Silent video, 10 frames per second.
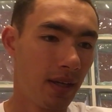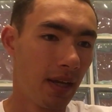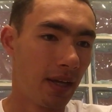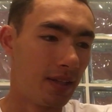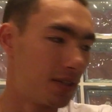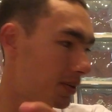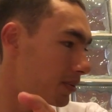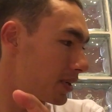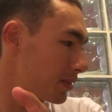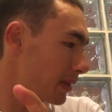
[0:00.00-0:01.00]
And so what you
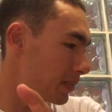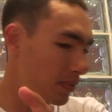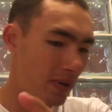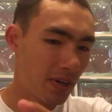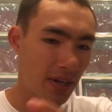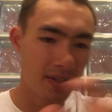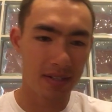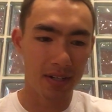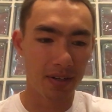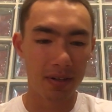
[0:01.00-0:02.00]
might be wondering is, you
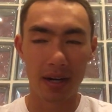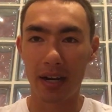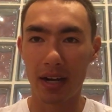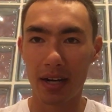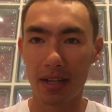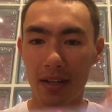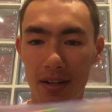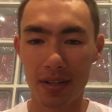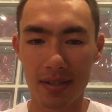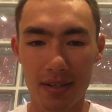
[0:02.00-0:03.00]
know, I got all
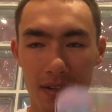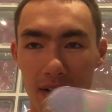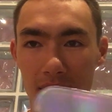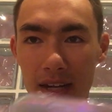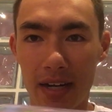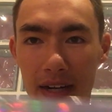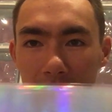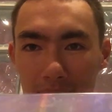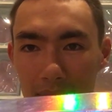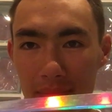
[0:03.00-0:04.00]
this on the line. I got
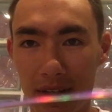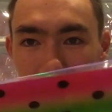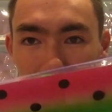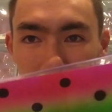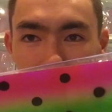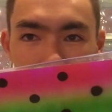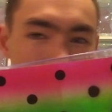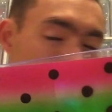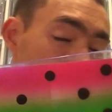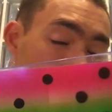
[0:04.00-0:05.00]
either this or
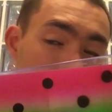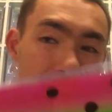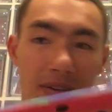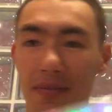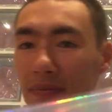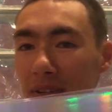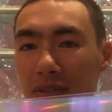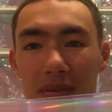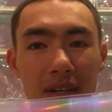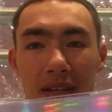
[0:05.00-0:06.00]
without. Fish will
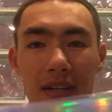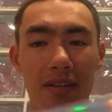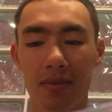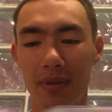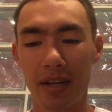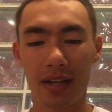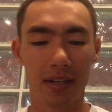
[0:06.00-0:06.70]
hit it either way.